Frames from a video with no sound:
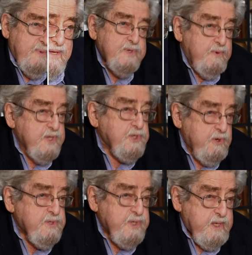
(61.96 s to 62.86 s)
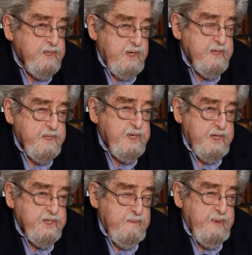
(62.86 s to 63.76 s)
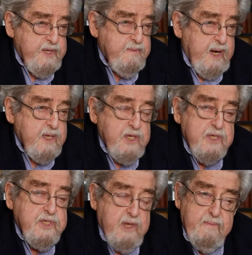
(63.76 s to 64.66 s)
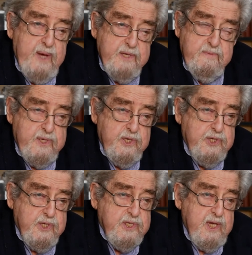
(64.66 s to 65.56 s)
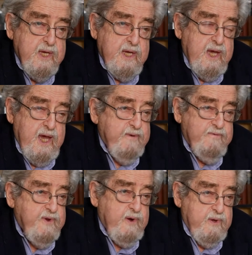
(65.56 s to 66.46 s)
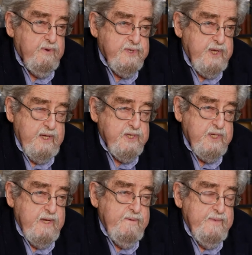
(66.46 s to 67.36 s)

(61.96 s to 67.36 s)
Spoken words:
There is certainly taste in mathematics, and some mathematicians have very good taste.